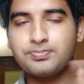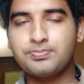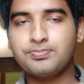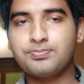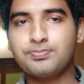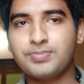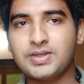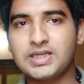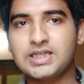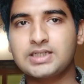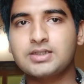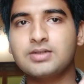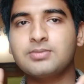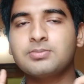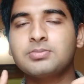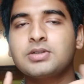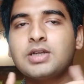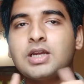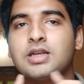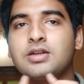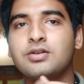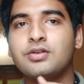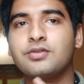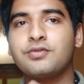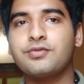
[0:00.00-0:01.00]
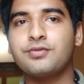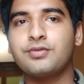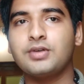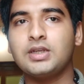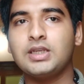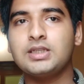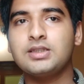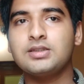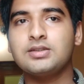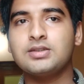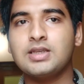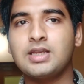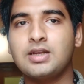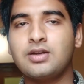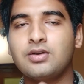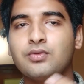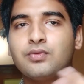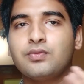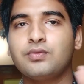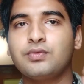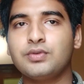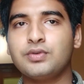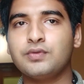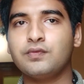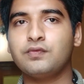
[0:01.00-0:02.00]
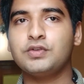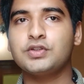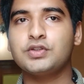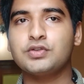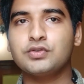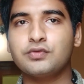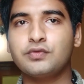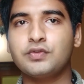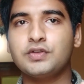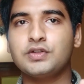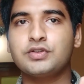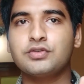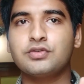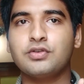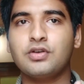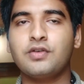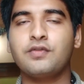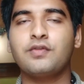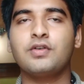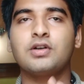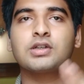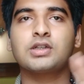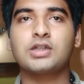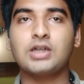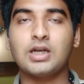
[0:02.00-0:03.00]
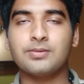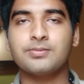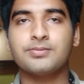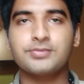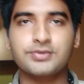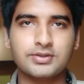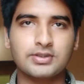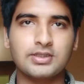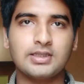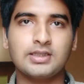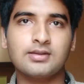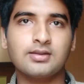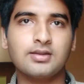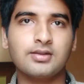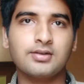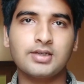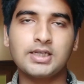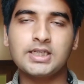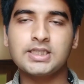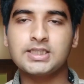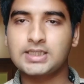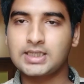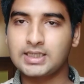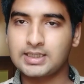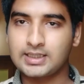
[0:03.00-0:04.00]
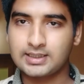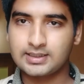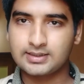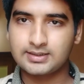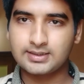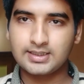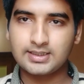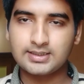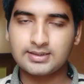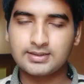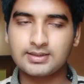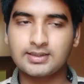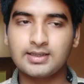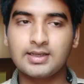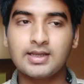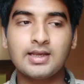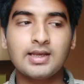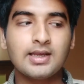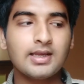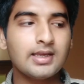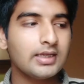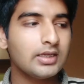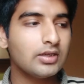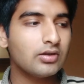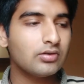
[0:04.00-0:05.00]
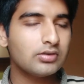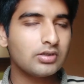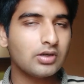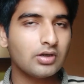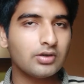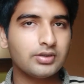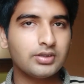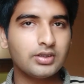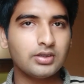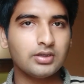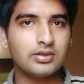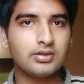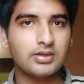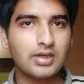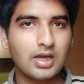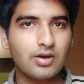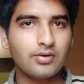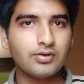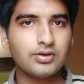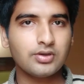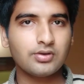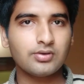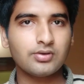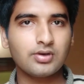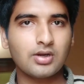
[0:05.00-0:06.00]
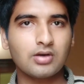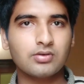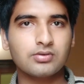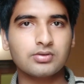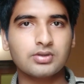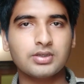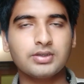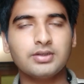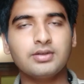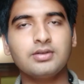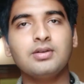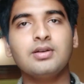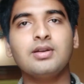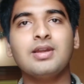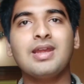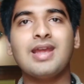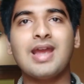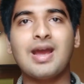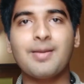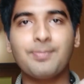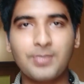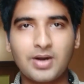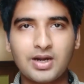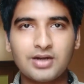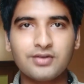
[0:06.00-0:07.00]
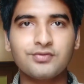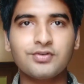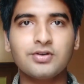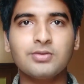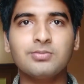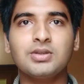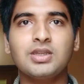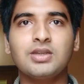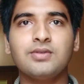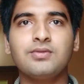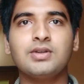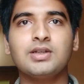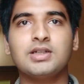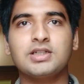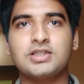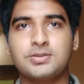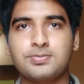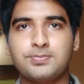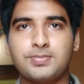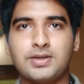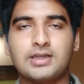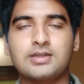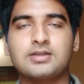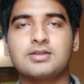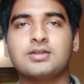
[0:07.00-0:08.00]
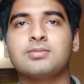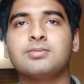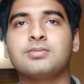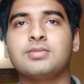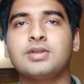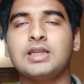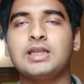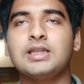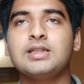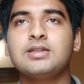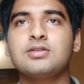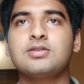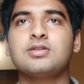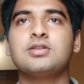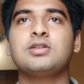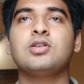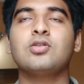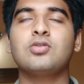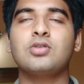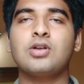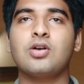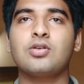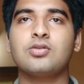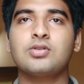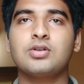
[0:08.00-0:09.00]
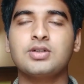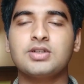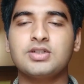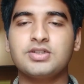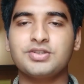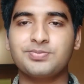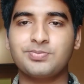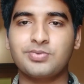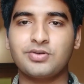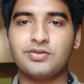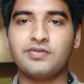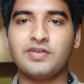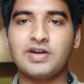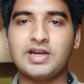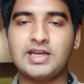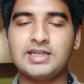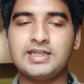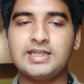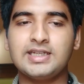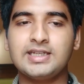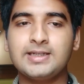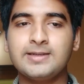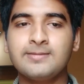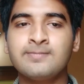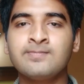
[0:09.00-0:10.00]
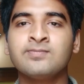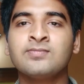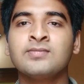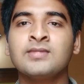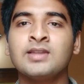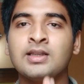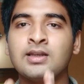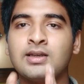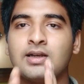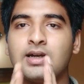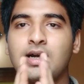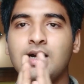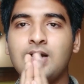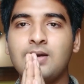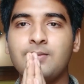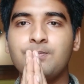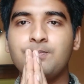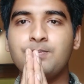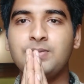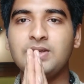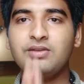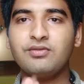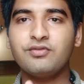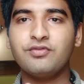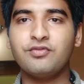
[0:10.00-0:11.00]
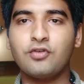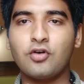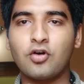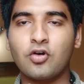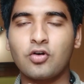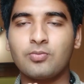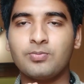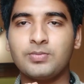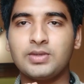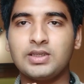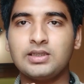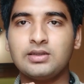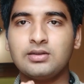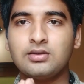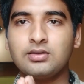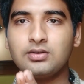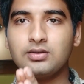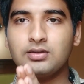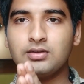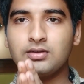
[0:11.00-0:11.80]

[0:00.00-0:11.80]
spectrum kind of range, and whichsoever comes in the range can access. Now your router, apart from giving a spectrum range, your router is providing a beamforming